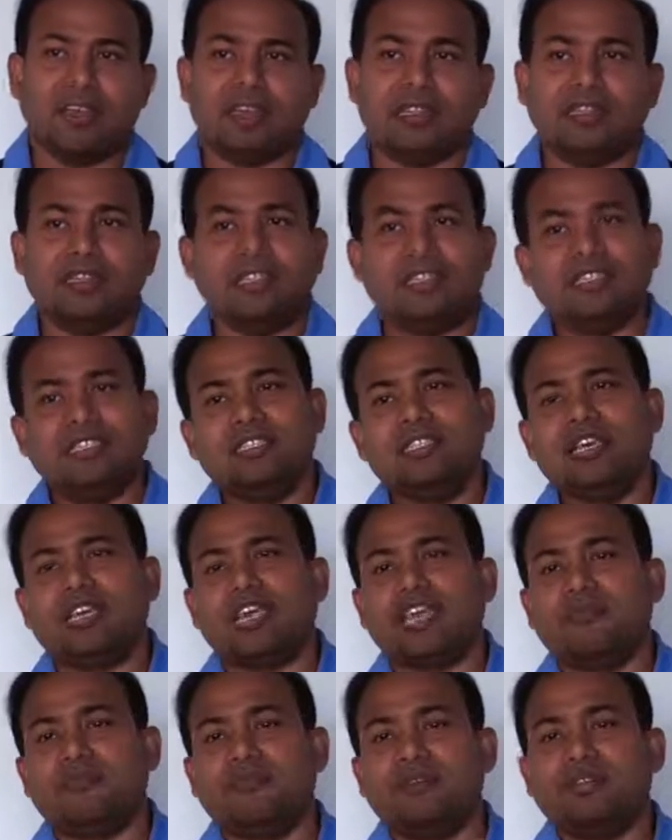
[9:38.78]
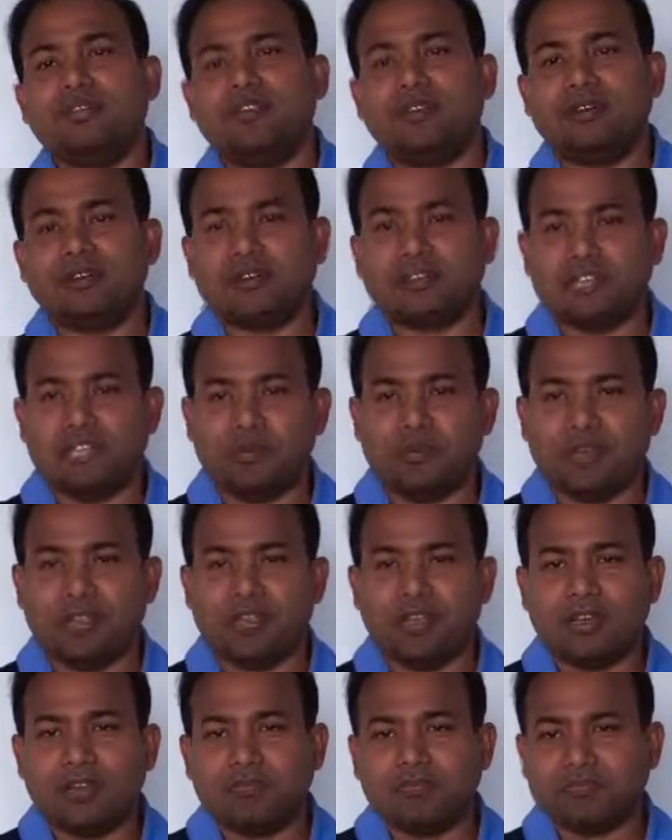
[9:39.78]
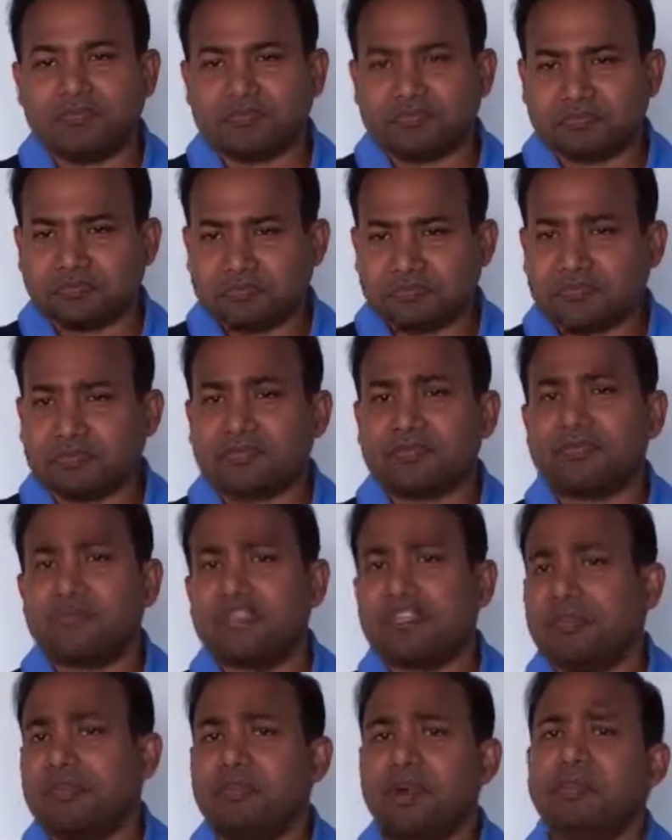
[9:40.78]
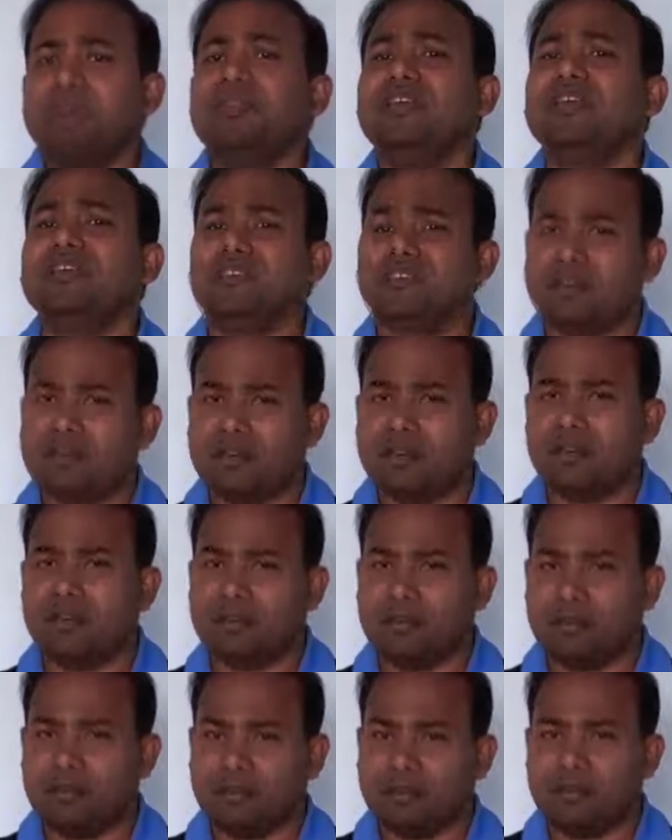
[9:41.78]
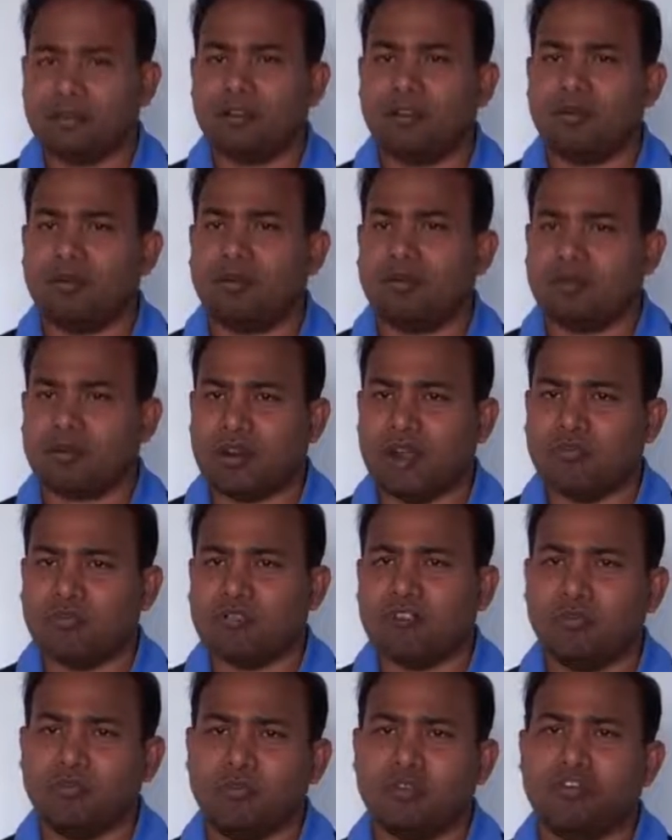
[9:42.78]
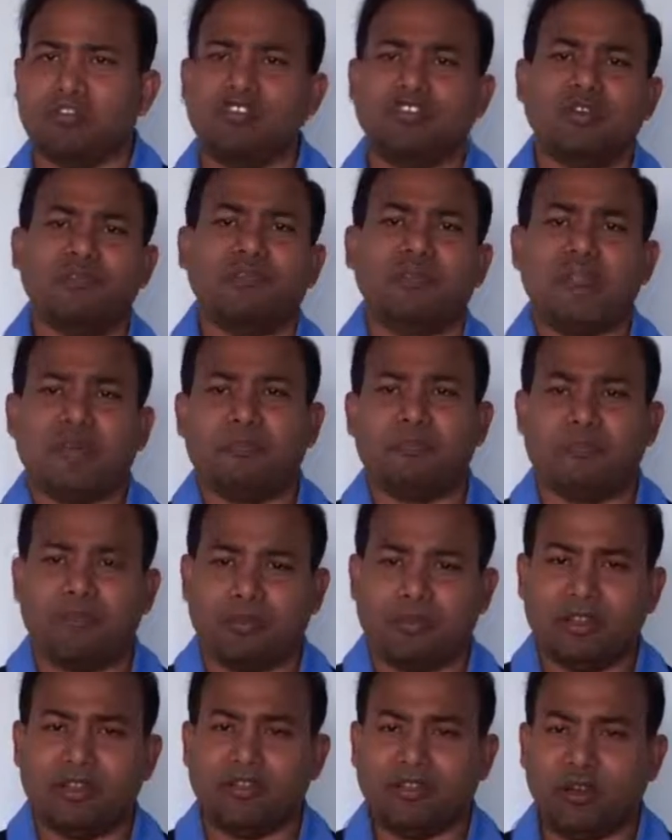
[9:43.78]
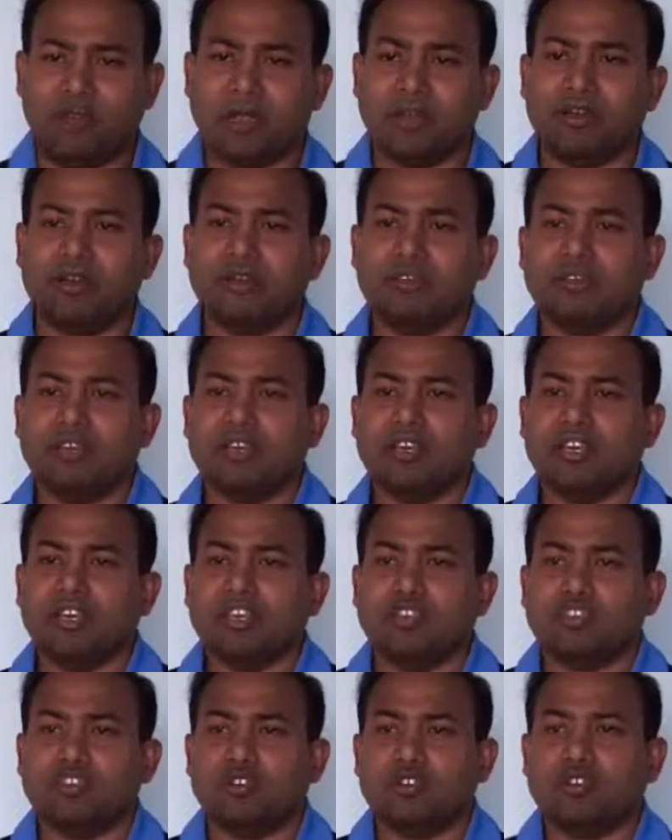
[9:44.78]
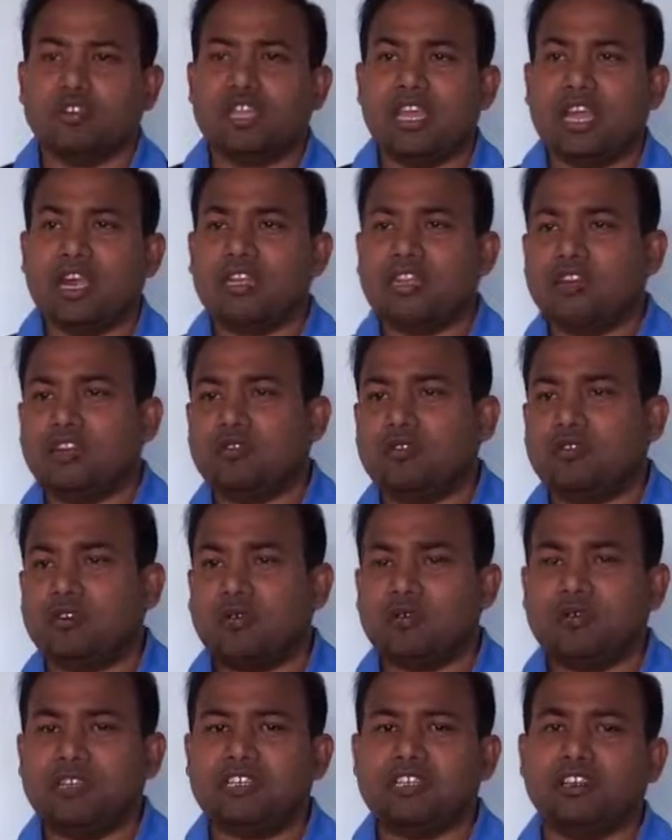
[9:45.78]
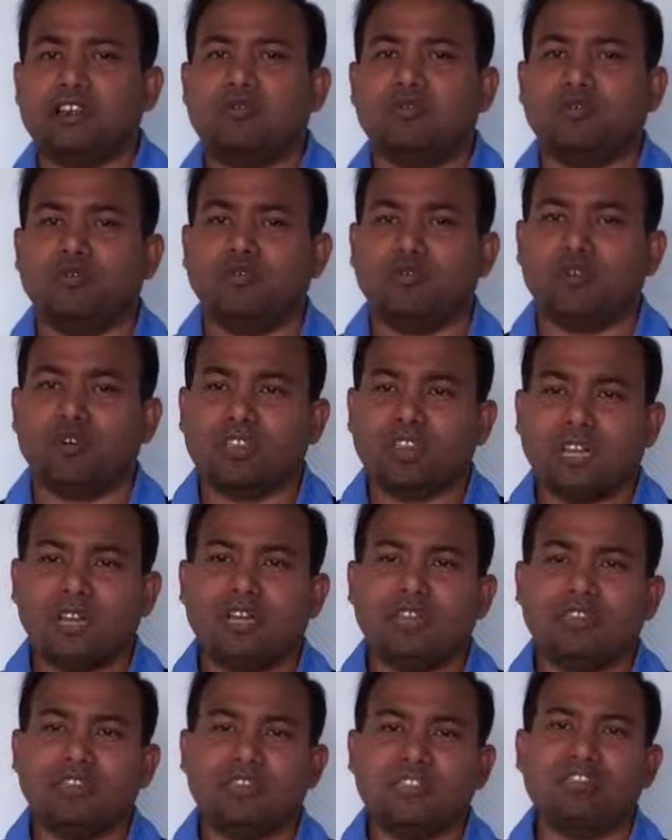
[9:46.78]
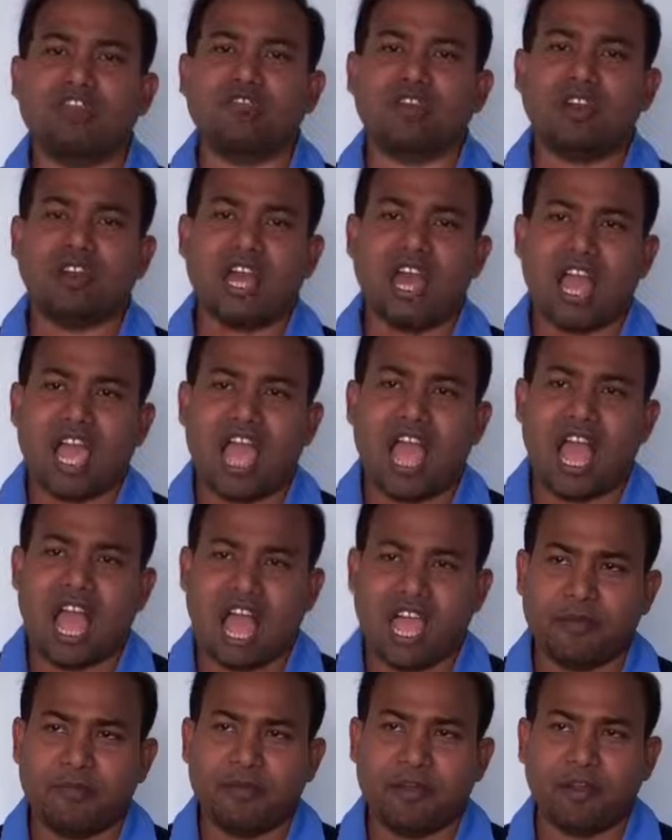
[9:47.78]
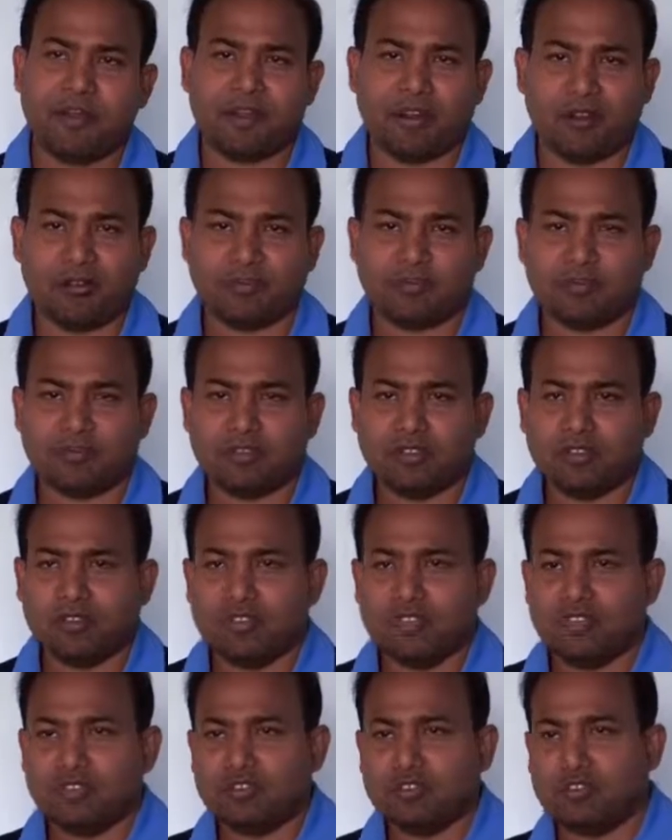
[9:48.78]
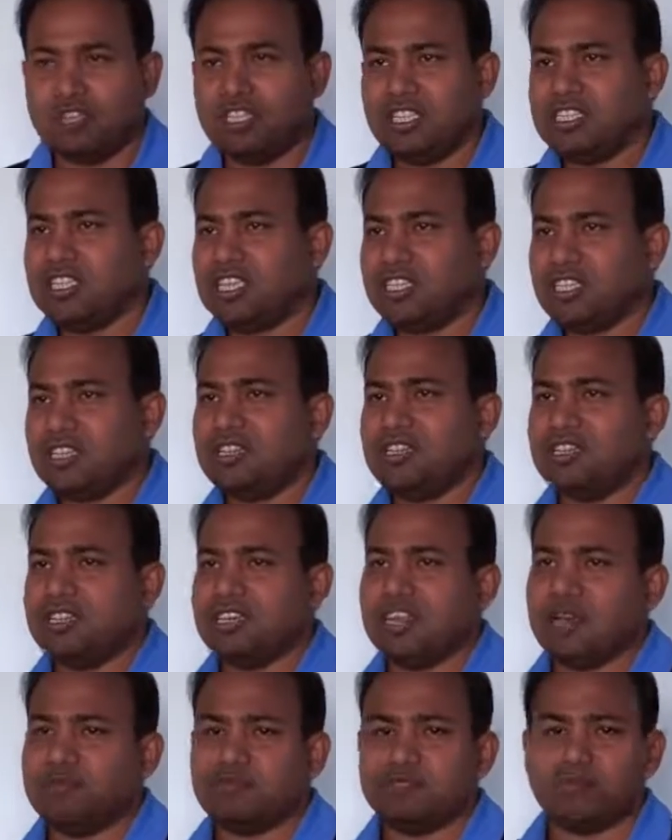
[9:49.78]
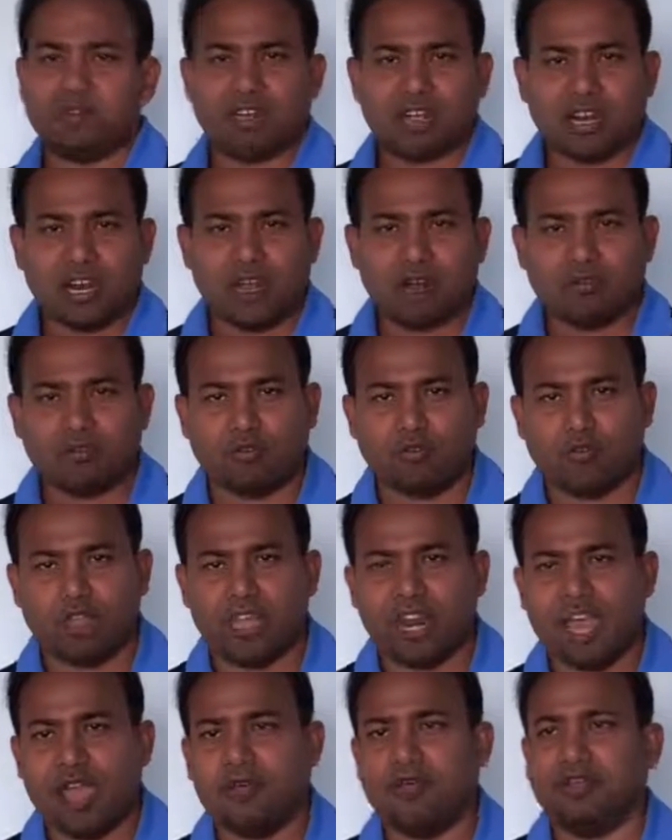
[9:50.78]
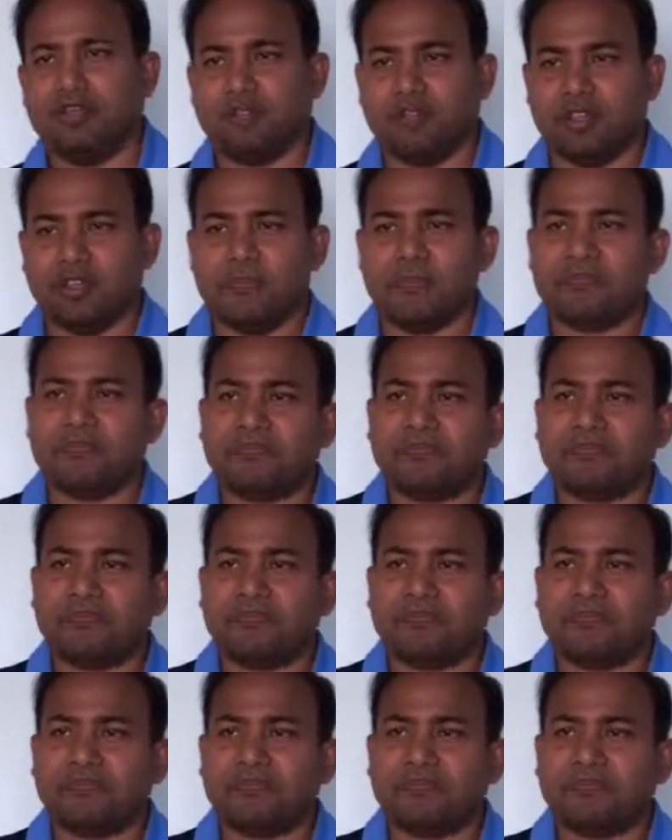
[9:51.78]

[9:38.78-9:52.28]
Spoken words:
These they keep in the public cloud computing or the public domain. So they are the combination of two. Togetherly this is called a hybrid cloud. So these are the 3 types of the cloud we are having today.